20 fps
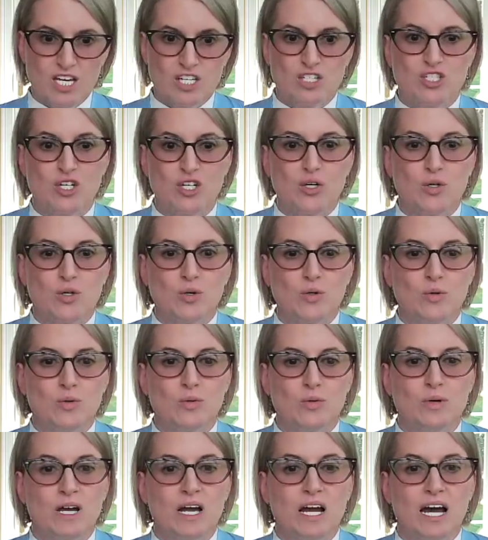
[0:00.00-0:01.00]

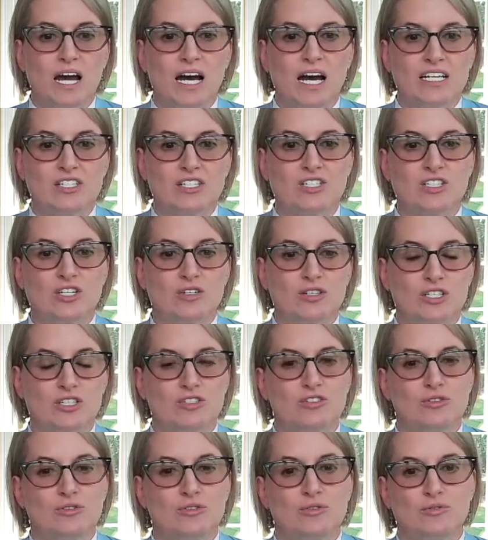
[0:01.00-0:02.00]
So I
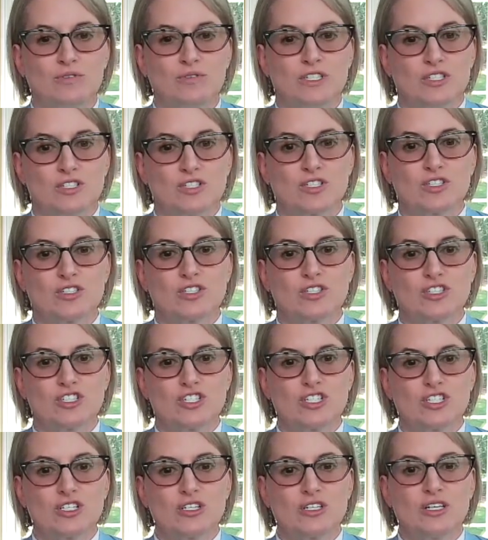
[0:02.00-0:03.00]
started to
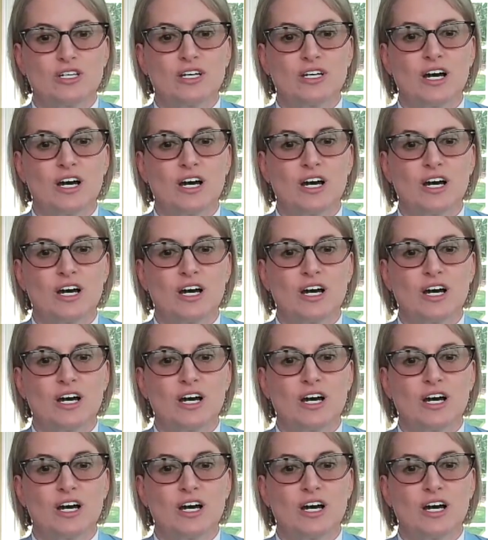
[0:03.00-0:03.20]
research